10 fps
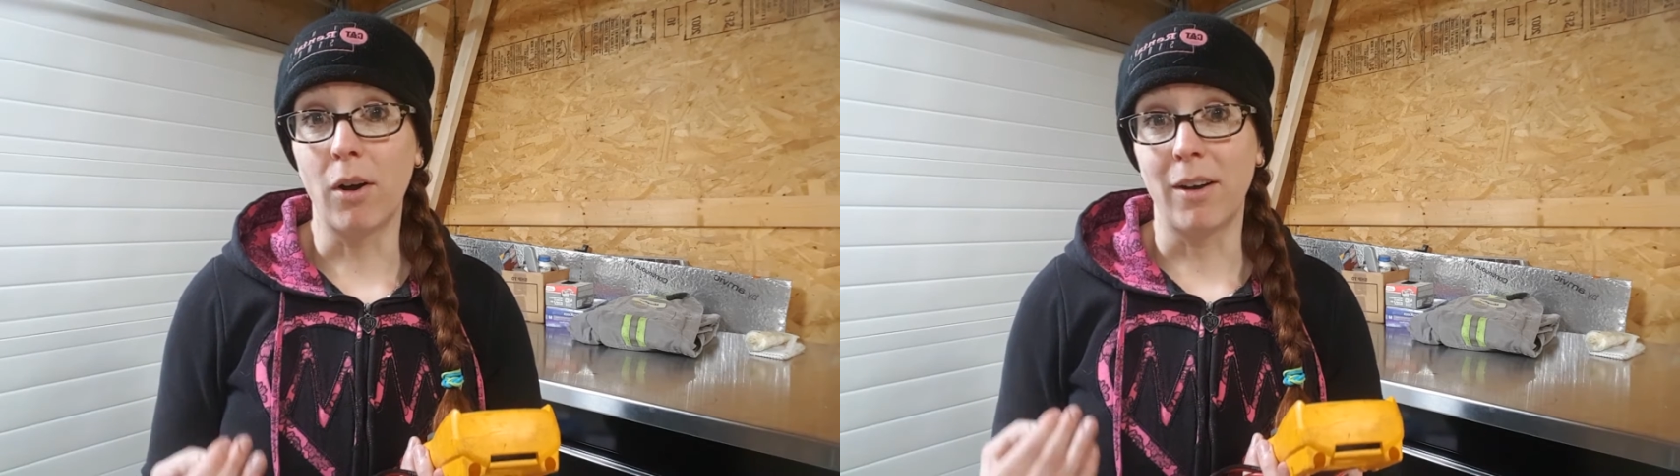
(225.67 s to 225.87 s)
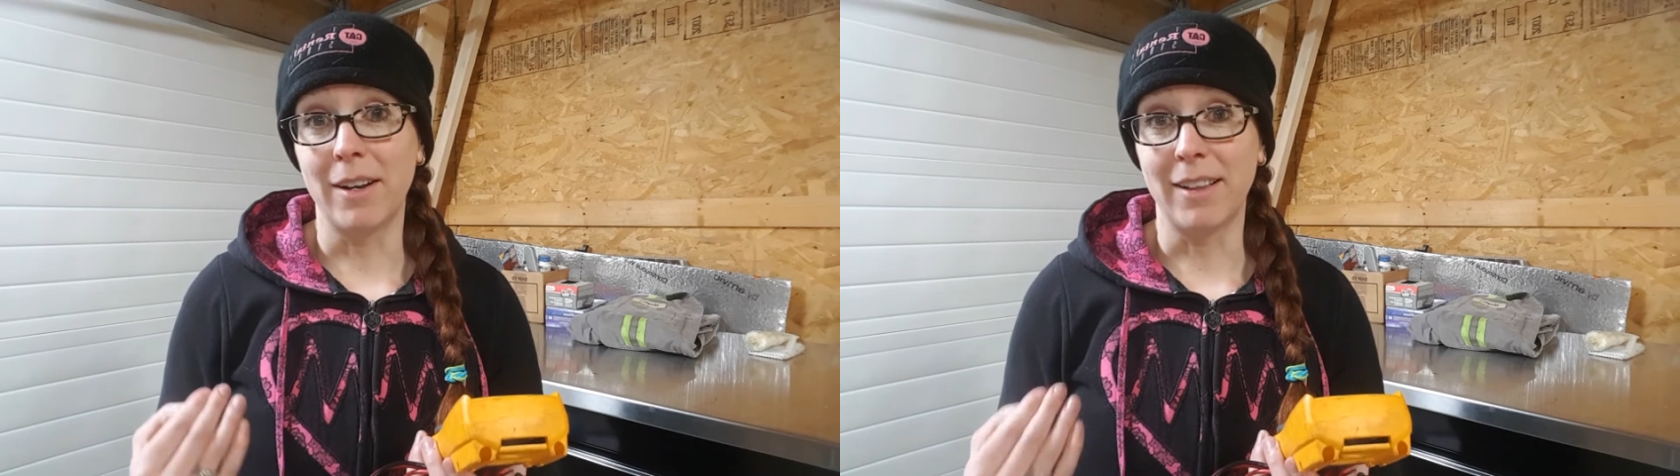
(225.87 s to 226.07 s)

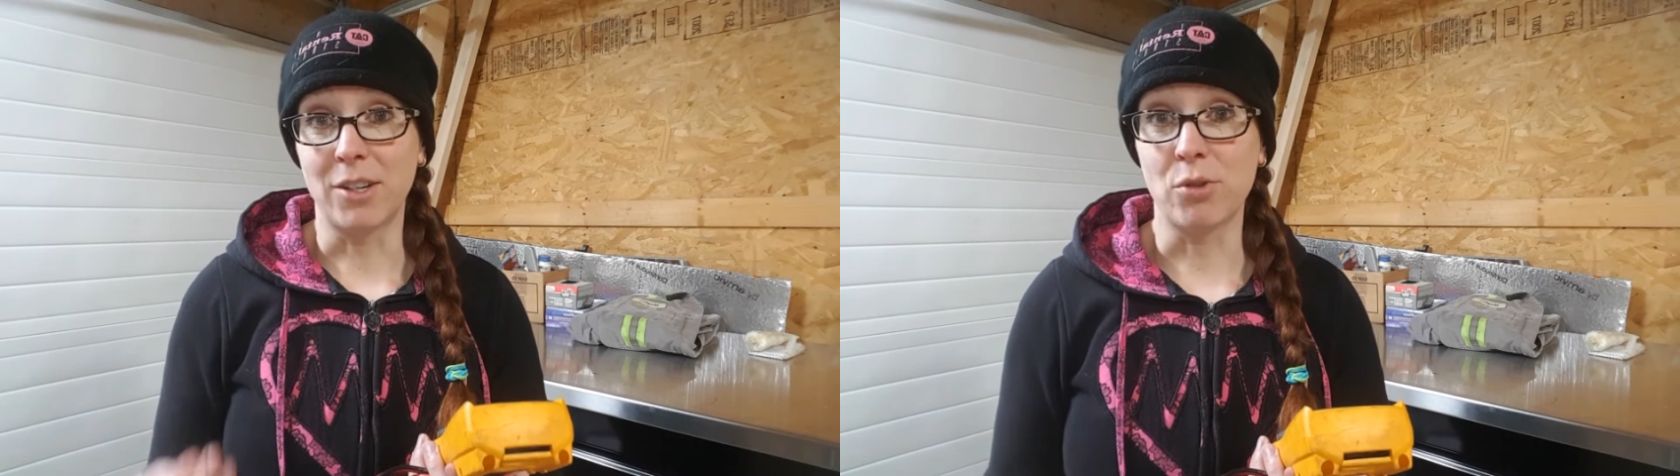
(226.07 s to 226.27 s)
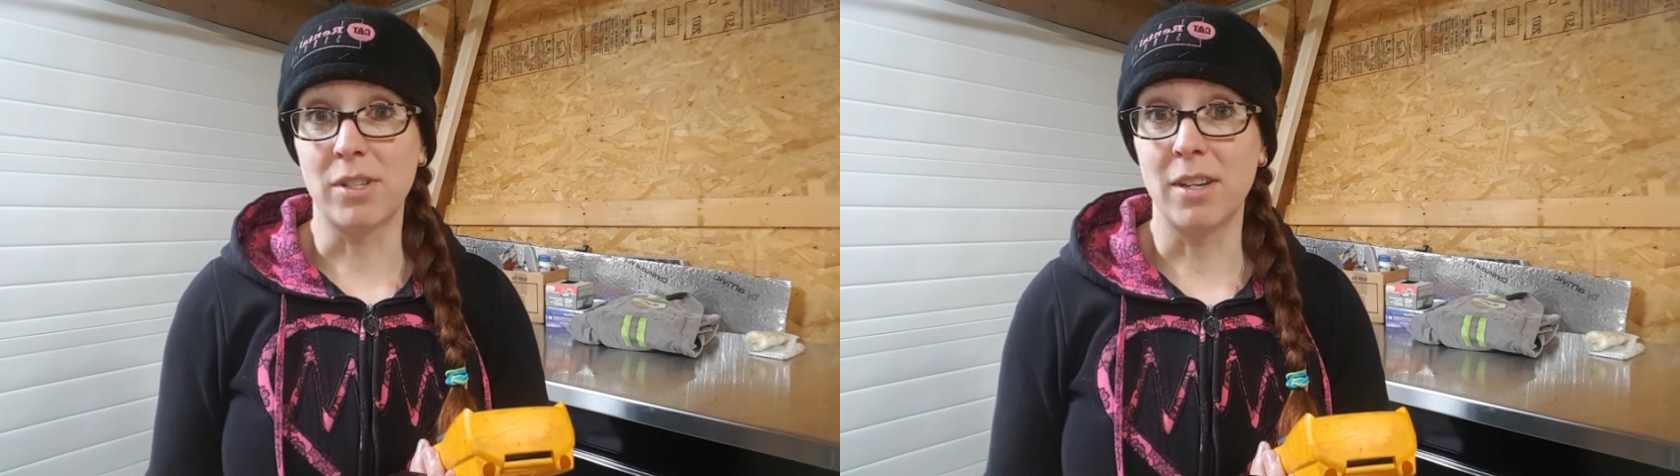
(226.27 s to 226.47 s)
on
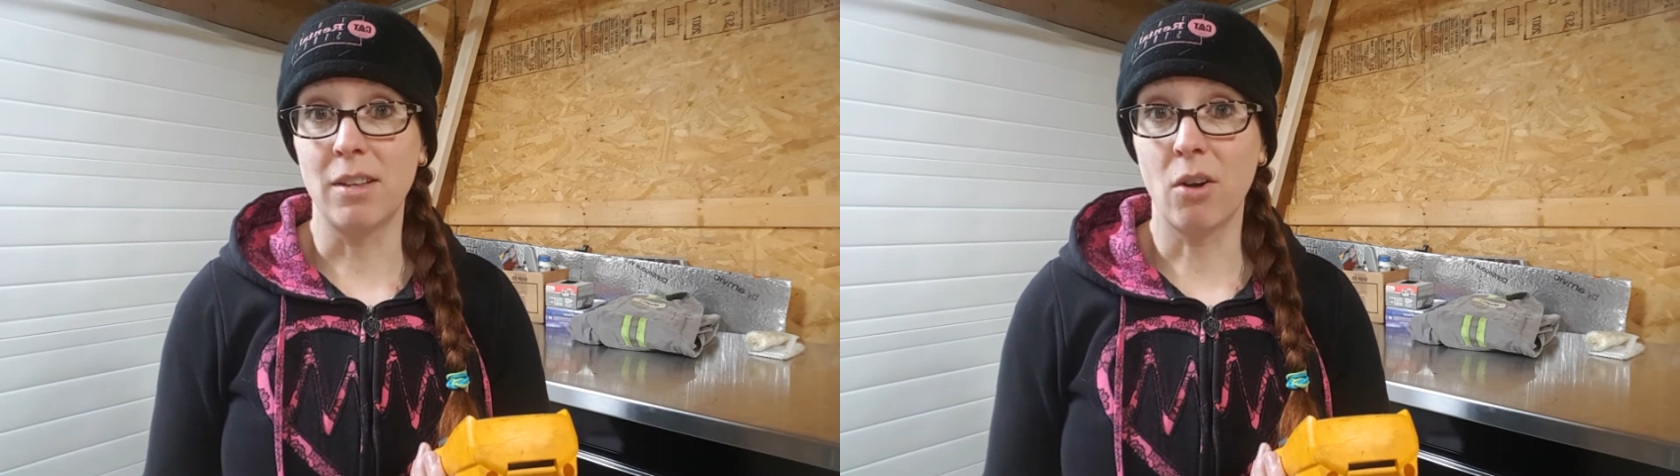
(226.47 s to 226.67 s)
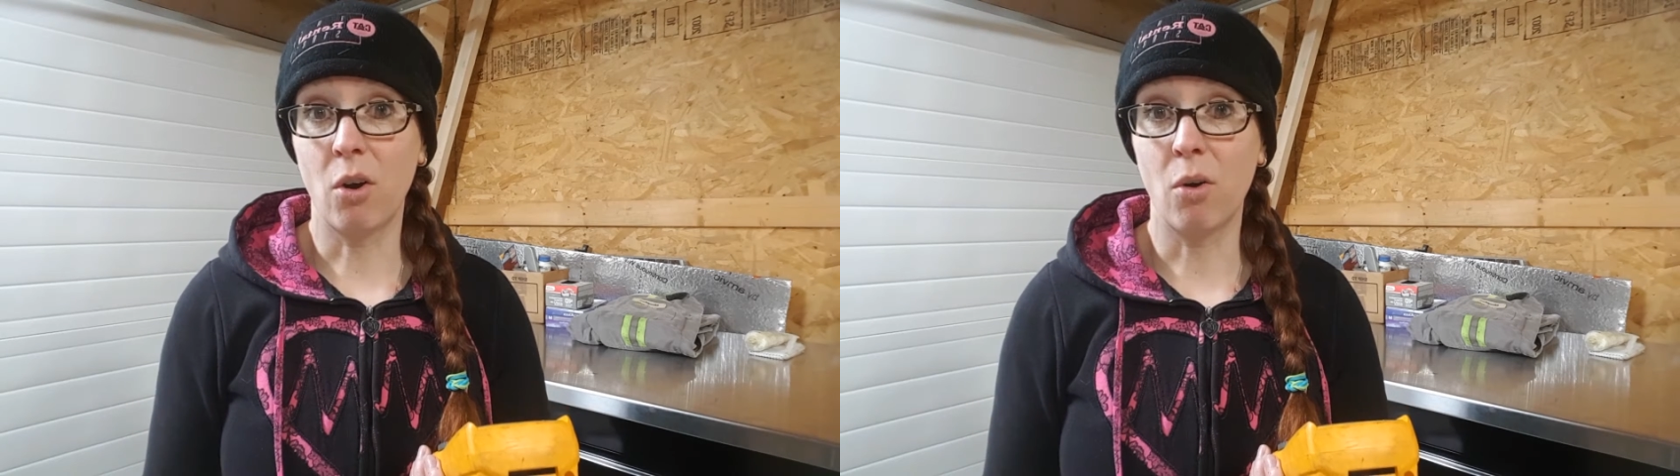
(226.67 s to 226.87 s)
electricity
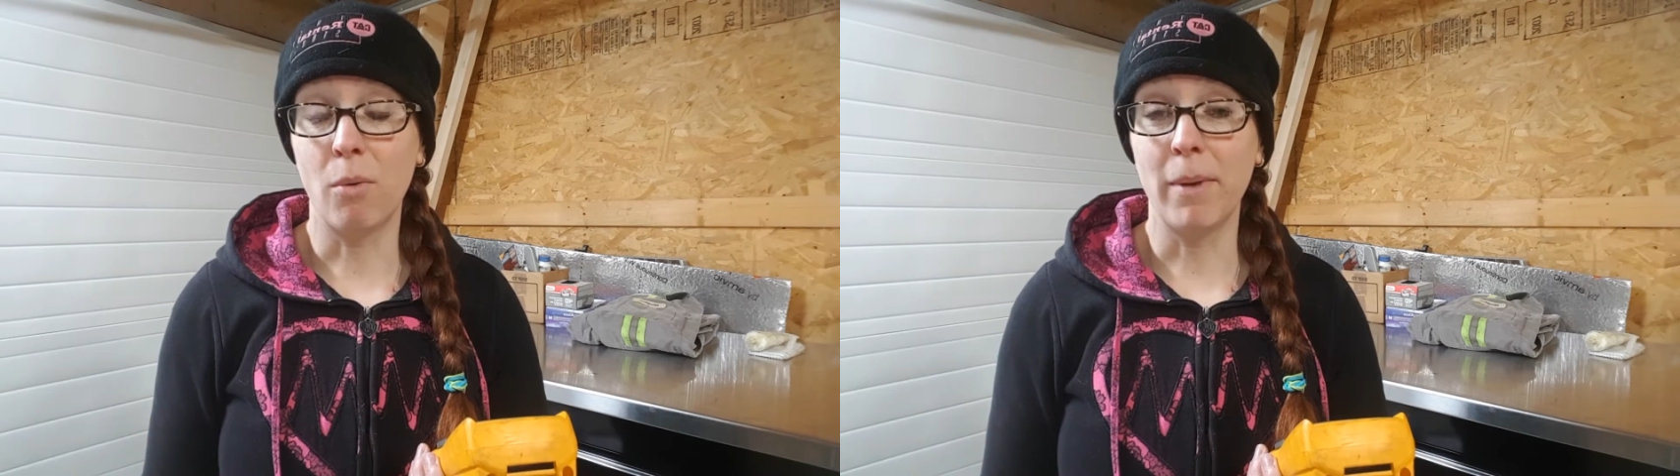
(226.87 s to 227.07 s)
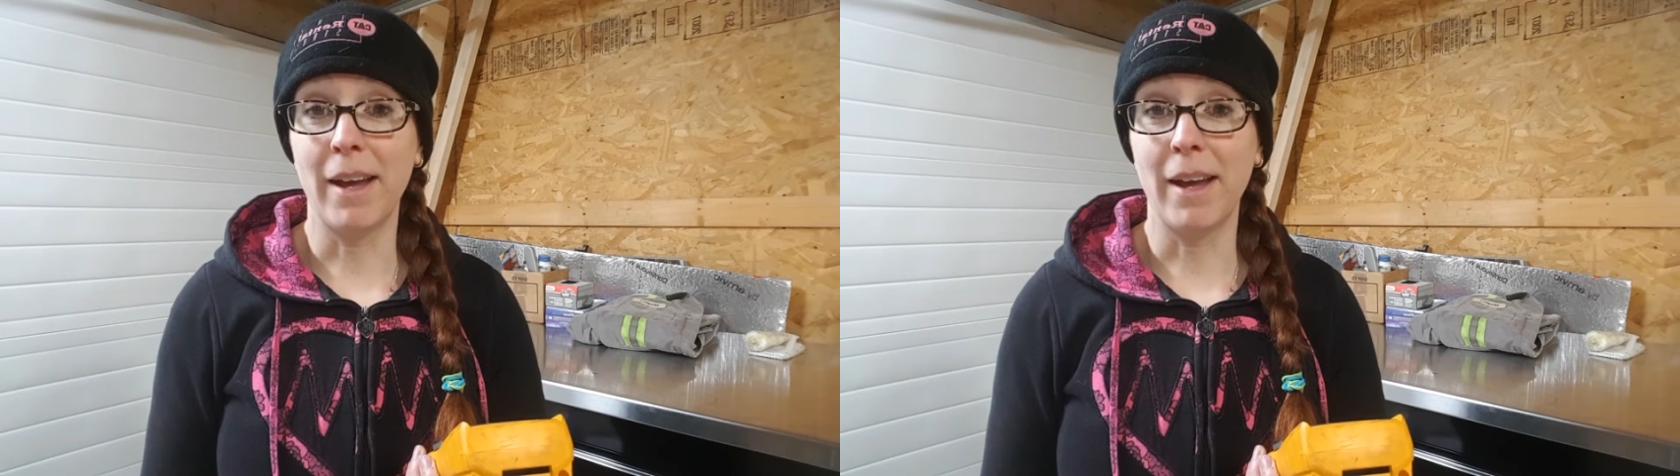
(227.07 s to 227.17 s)
in the home,